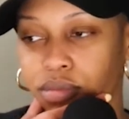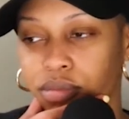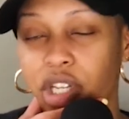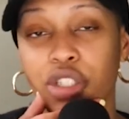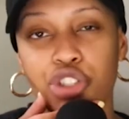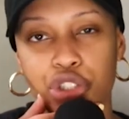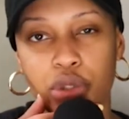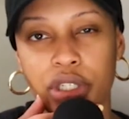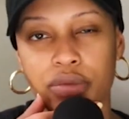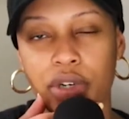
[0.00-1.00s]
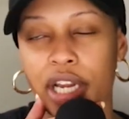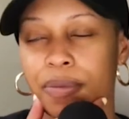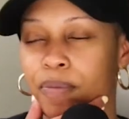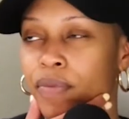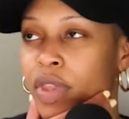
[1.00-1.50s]
unsure, right?
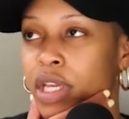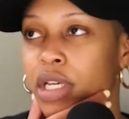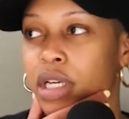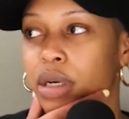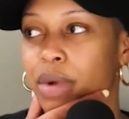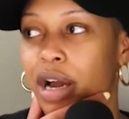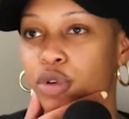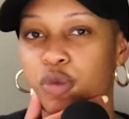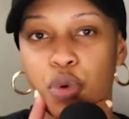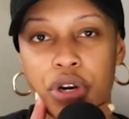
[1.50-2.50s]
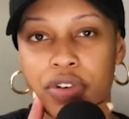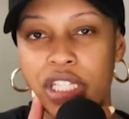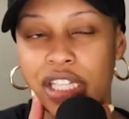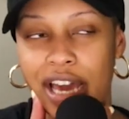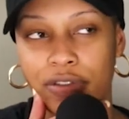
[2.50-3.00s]
I was born and raised
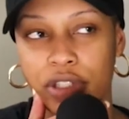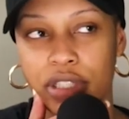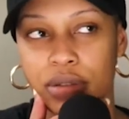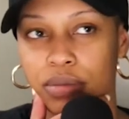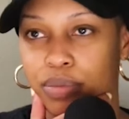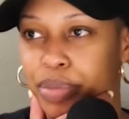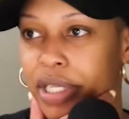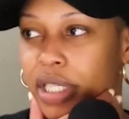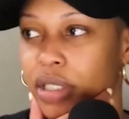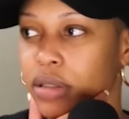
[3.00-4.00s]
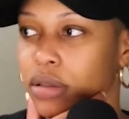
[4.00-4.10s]
Catholic, but